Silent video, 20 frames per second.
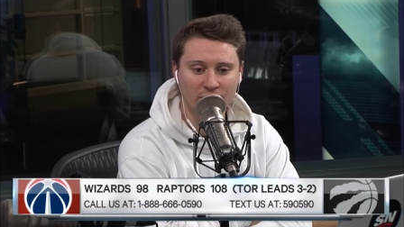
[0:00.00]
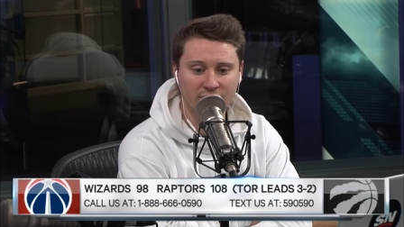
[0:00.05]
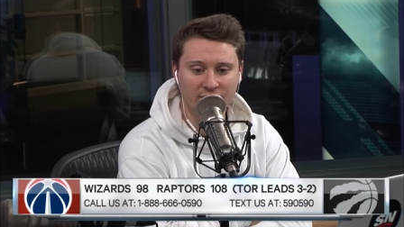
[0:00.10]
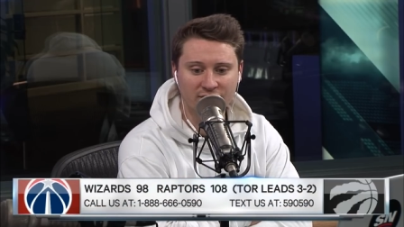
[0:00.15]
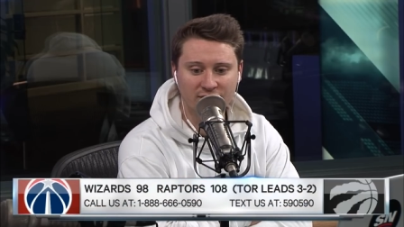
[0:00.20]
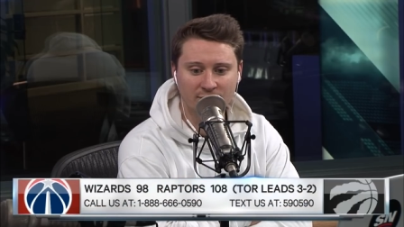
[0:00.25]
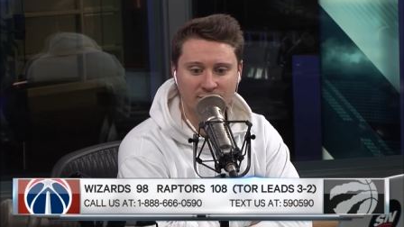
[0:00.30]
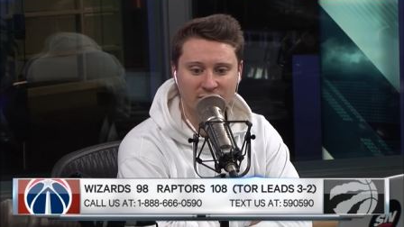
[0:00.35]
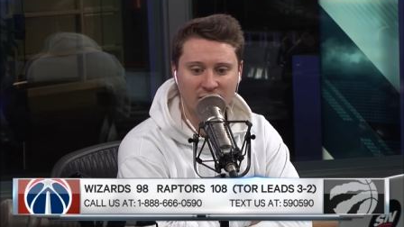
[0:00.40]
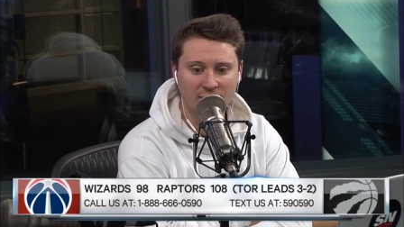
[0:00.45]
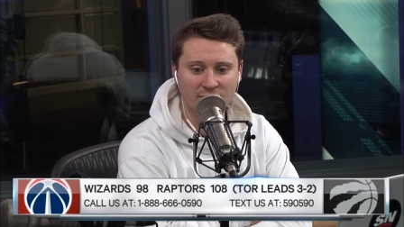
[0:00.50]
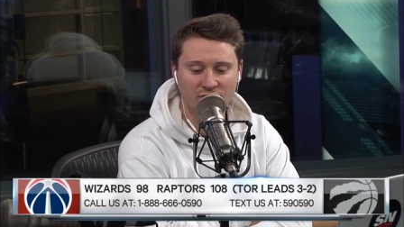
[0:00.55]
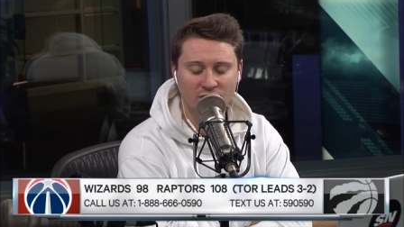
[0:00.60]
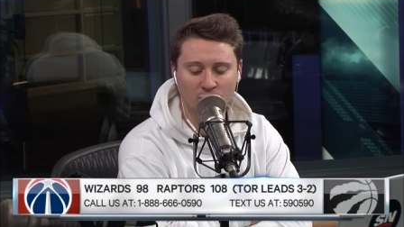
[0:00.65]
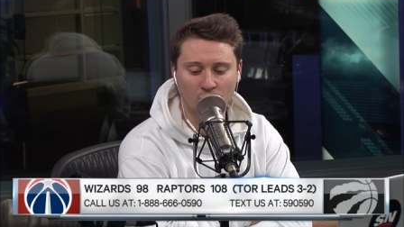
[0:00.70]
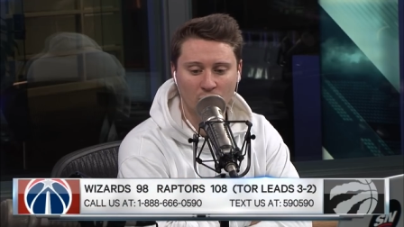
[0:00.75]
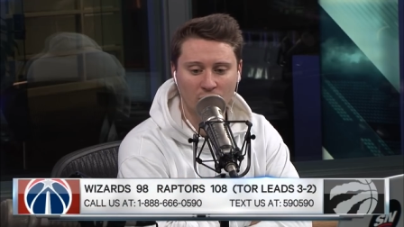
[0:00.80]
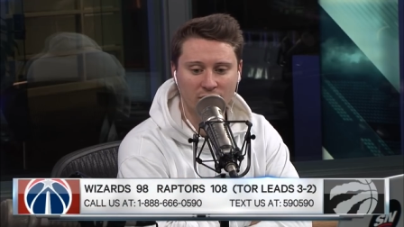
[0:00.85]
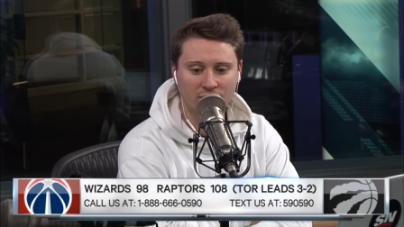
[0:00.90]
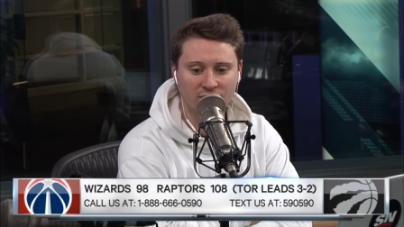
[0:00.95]
And sometimes it
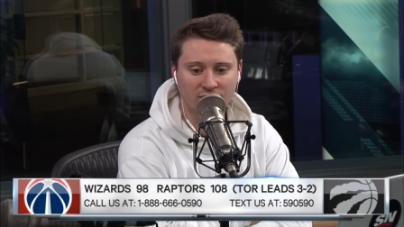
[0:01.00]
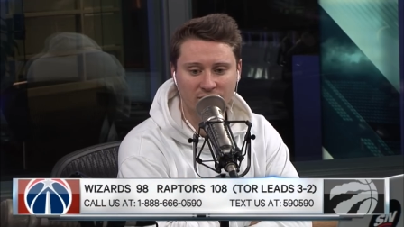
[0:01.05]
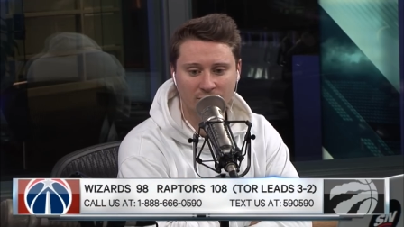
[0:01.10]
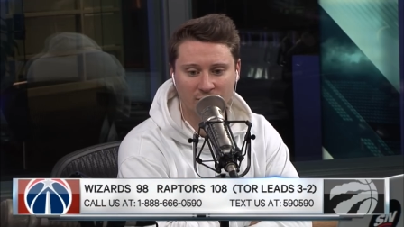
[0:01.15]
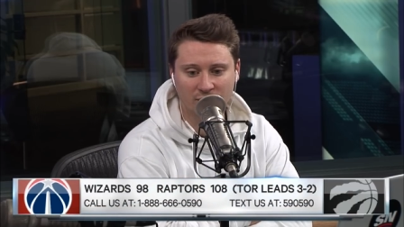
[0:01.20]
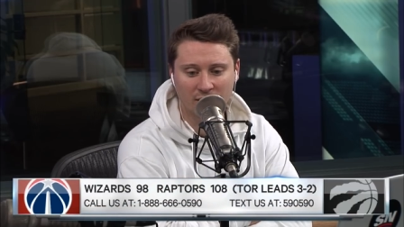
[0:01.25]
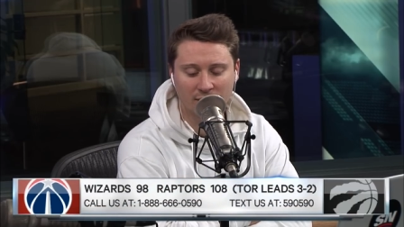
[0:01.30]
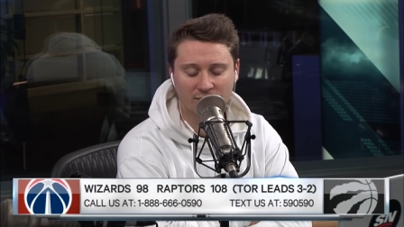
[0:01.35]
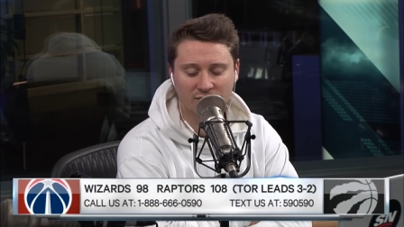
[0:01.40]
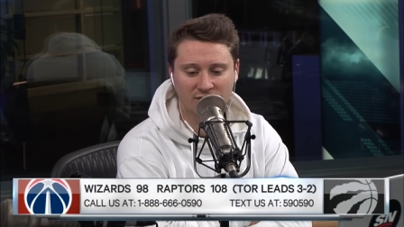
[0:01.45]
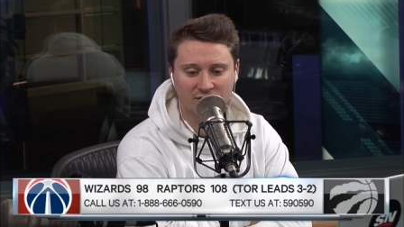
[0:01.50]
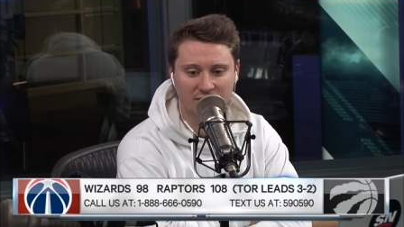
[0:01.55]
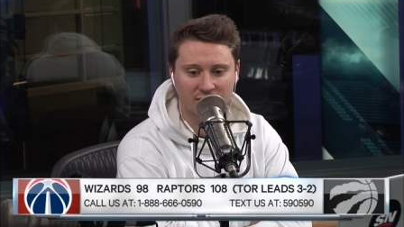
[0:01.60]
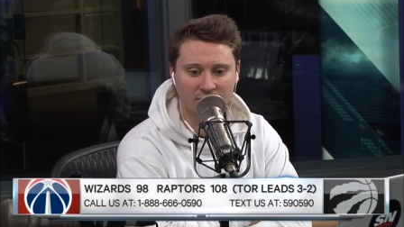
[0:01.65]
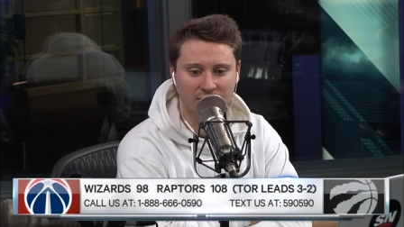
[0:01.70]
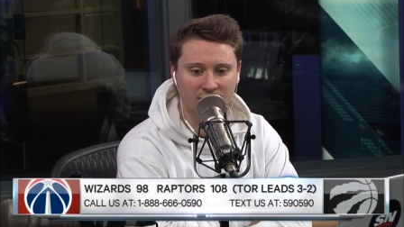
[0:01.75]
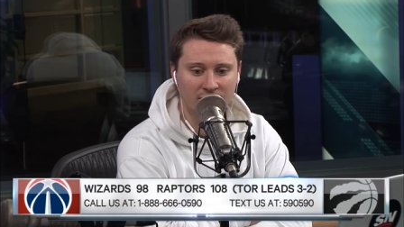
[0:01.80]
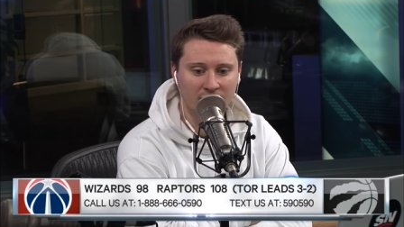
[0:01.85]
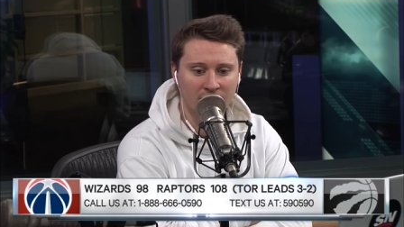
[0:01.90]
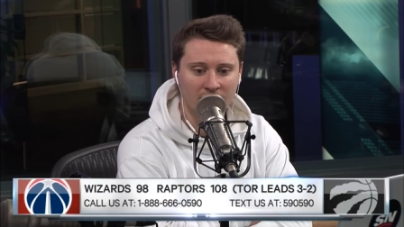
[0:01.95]
worked, sometimes it didn't.